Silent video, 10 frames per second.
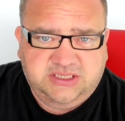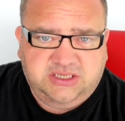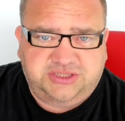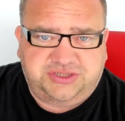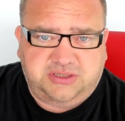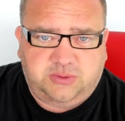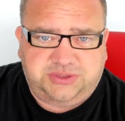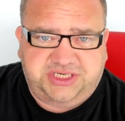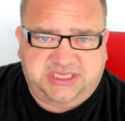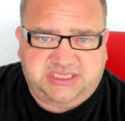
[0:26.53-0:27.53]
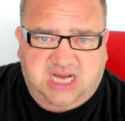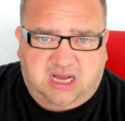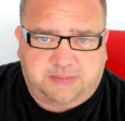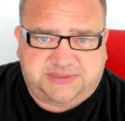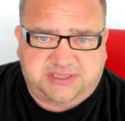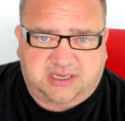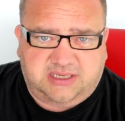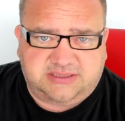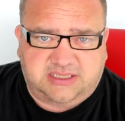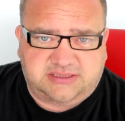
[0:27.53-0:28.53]
and you're watching
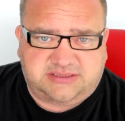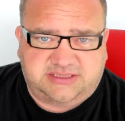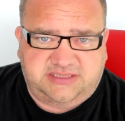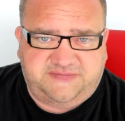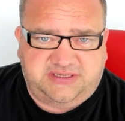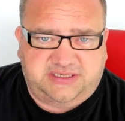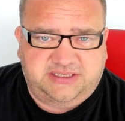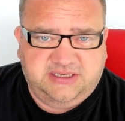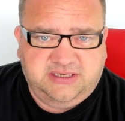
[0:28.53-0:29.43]
KopTalk TV.